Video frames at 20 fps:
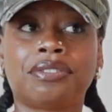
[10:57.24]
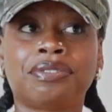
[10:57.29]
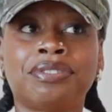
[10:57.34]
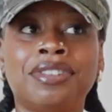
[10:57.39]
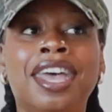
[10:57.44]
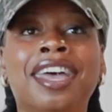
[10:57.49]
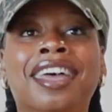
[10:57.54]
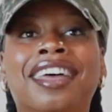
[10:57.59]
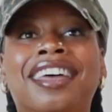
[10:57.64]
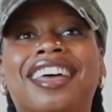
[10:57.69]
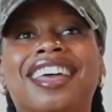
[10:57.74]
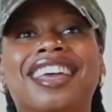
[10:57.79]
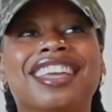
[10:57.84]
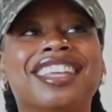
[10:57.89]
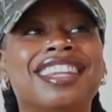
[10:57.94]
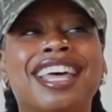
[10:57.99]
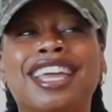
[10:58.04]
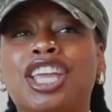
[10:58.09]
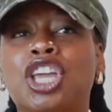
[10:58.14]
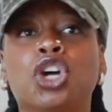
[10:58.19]

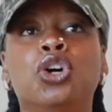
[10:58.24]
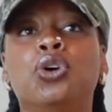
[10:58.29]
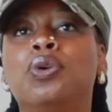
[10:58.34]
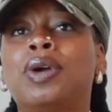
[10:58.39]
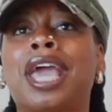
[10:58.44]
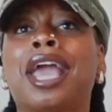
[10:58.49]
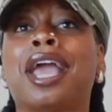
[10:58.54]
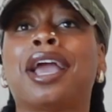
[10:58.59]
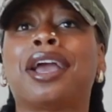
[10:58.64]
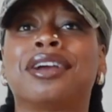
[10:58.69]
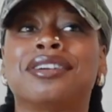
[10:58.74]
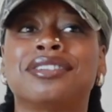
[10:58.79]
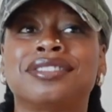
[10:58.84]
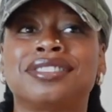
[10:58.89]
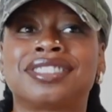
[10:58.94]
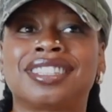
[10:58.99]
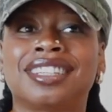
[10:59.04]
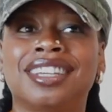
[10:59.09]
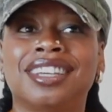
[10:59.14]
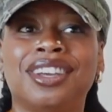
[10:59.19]
Like, who
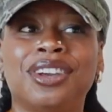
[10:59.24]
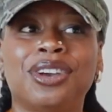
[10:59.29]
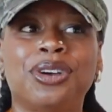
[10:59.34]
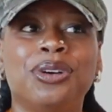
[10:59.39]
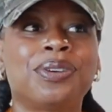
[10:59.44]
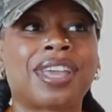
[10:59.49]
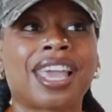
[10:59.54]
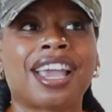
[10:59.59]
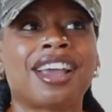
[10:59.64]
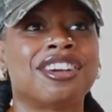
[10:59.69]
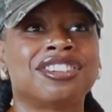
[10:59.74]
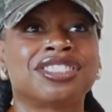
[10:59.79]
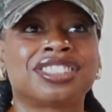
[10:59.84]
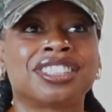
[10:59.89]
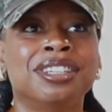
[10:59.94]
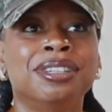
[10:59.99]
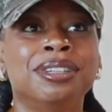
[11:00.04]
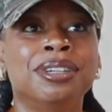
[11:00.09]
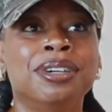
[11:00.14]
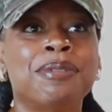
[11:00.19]
cares? Who cares?
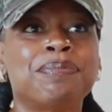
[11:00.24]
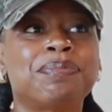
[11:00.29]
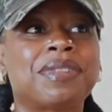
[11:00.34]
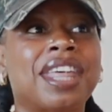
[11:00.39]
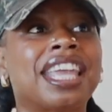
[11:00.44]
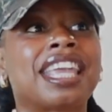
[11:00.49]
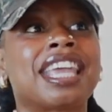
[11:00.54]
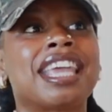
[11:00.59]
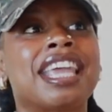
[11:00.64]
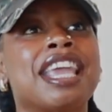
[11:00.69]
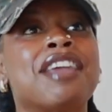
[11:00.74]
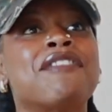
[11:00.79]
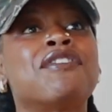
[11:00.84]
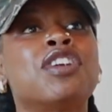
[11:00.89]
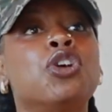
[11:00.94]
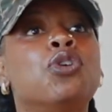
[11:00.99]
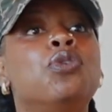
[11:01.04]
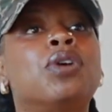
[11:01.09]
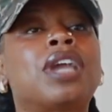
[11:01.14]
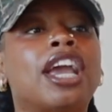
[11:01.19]
Like,
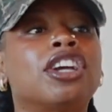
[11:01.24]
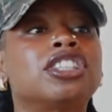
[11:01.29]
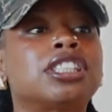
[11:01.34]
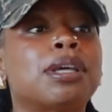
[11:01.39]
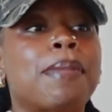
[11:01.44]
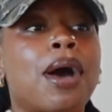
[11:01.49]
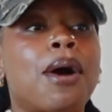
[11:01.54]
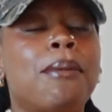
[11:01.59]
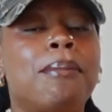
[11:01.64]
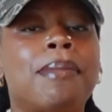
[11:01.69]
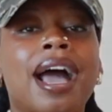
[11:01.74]
even who cares about